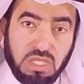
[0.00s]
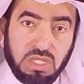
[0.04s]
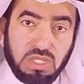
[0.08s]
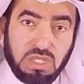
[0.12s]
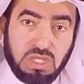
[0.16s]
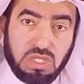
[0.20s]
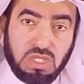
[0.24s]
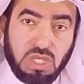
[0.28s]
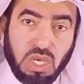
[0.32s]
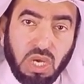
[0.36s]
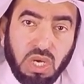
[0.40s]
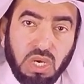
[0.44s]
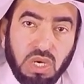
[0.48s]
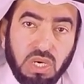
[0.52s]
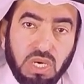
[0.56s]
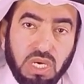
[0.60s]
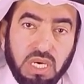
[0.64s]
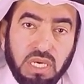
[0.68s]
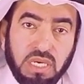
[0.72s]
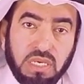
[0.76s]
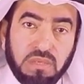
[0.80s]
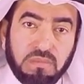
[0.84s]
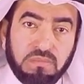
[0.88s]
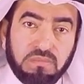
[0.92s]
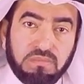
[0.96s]

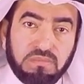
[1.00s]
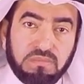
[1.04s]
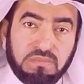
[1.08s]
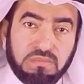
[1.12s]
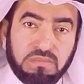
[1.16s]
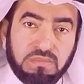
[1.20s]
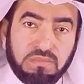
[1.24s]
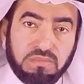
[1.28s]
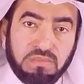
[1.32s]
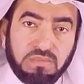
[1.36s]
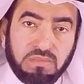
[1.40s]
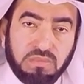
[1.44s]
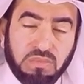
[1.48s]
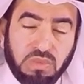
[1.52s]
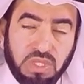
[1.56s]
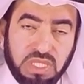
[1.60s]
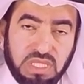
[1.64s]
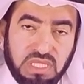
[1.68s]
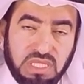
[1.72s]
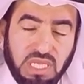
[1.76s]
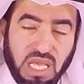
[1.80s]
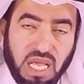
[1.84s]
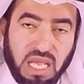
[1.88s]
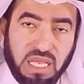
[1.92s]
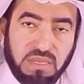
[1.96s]
So,
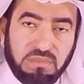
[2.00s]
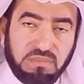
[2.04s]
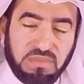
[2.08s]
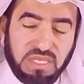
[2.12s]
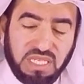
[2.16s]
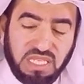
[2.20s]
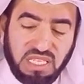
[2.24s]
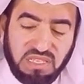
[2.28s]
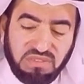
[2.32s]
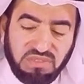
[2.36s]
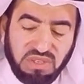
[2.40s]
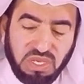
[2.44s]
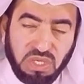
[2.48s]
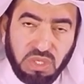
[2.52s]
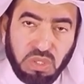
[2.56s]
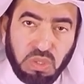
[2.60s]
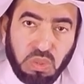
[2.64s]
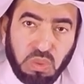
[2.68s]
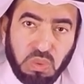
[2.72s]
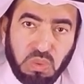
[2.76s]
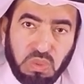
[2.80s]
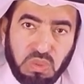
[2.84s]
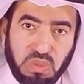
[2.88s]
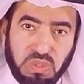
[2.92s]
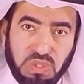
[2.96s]
with time, evil
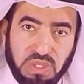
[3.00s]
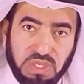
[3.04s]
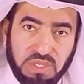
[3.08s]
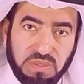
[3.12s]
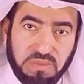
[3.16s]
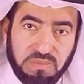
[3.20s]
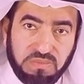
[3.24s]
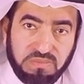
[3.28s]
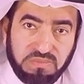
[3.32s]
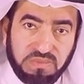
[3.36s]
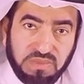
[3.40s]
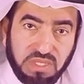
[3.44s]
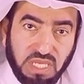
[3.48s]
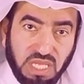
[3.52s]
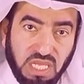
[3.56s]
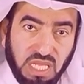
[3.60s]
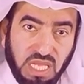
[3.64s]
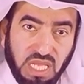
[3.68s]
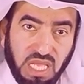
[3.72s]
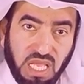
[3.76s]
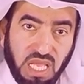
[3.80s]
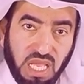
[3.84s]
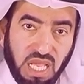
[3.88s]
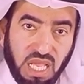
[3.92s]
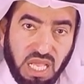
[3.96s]
grew,
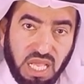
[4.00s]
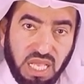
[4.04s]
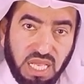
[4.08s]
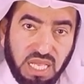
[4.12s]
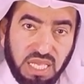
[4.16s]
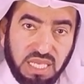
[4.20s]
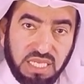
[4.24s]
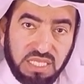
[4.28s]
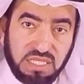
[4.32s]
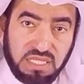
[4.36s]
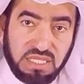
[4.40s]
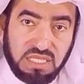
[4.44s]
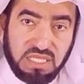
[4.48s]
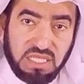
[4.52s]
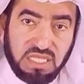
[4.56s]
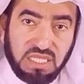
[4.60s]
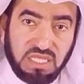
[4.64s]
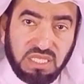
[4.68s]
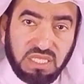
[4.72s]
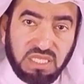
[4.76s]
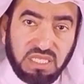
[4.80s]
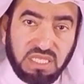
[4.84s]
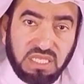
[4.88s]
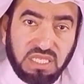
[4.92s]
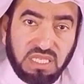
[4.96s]
and
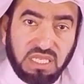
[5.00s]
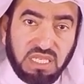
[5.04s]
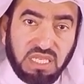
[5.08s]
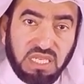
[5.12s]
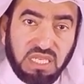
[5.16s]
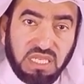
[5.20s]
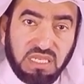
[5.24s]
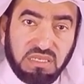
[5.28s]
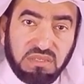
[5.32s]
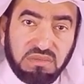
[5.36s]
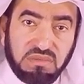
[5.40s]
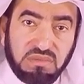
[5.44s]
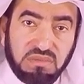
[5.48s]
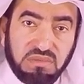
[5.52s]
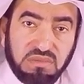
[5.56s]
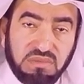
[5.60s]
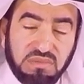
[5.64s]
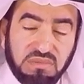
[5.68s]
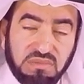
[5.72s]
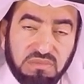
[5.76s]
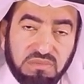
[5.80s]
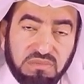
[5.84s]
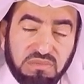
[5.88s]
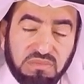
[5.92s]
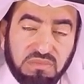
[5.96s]

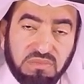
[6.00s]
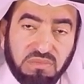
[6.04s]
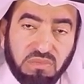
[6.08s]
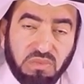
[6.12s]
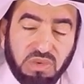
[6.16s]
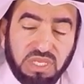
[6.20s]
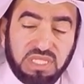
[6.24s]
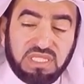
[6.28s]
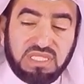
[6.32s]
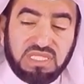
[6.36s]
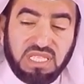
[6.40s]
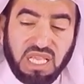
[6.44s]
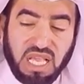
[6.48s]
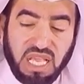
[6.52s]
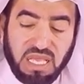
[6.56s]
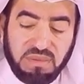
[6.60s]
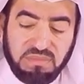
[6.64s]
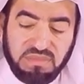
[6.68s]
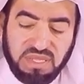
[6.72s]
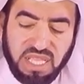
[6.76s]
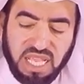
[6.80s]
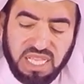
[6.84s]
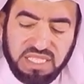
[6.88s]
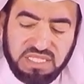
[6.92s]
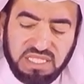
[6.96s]
with
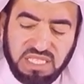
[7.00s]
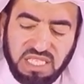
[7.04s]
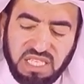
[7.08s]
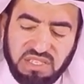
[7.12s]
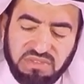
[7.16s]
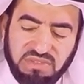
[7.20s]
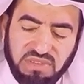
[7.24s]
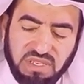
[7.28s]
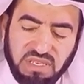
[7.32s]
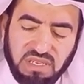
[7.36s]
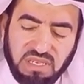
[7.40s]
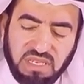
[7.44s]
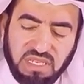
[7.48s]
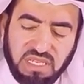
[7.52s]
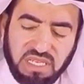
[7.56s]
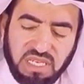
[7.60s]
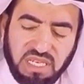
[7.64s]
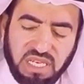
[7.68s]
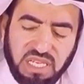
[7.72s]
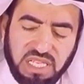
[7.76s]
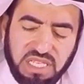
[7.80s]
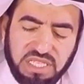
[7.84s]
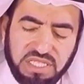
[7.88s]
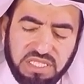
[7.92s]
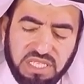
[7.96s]
time, that evil
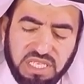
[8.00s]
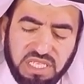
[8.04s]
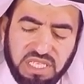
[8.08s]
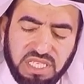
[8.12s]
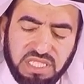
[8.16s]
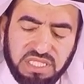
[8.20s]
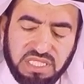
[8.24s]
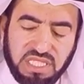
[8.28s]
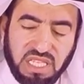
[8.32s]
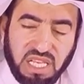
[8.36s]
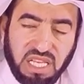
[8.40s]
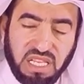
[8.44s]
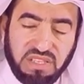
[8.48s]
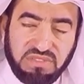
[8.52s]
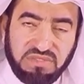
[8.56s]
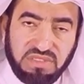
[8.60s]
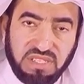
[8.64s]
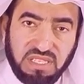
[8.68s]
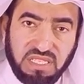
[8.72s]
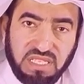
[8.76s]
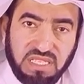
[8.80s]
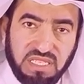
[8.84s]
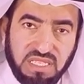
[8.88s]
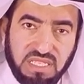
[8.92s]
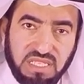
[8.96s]
reached a
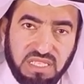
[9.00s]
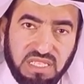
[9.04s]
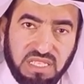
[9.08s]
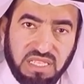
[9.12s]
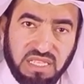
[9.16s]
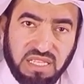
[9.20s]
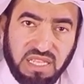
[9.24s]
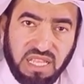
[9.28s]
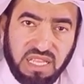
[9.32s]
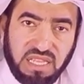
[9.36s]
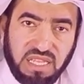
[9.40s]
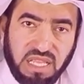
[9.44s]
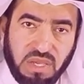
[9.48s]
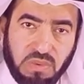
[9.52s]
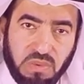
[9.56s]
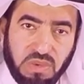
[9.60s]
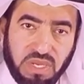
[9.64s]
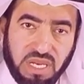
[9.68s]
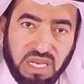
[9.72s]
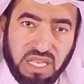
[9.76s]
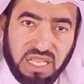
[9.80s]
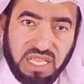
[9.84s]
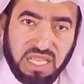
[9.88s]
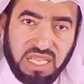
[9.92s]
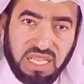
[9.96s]
level that they
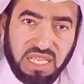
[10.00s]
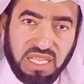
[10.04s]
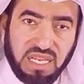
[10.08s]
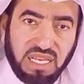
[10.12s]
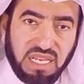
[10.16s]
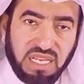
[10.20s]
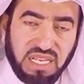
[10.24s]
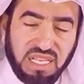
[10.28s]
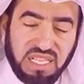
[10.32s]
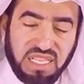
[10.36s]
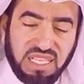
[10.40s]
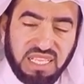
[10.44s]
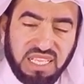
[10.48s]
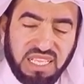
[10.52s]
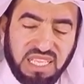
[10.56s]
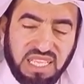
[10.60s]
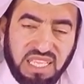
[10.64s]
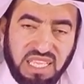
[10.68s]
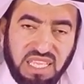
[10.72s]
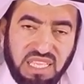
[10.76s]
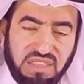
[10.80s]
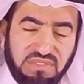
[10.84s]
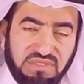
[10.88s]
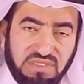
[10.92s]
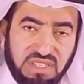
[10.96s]
will kill
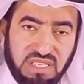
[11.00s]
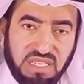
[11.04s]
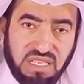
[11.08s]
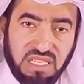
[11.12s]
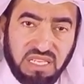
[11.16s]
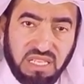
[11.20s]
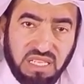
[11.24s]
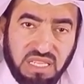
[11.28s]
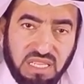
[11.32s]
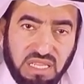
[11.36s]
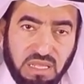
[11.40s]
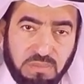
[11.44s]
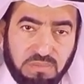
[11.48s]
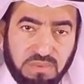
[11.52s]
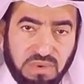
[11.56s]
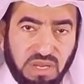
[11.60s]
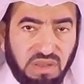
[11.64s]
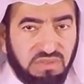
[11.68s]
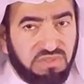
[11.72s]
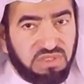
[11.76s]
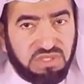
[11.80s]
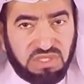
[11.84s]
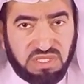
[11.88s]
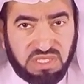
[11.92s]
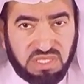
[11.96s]
even the
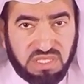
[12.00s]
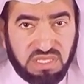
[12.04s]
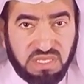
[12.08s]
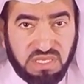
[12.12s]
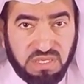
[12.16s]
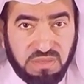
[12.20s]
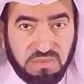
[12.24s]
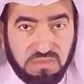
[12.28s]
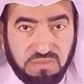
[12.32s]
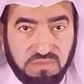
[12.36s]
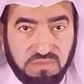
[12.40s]
prophets.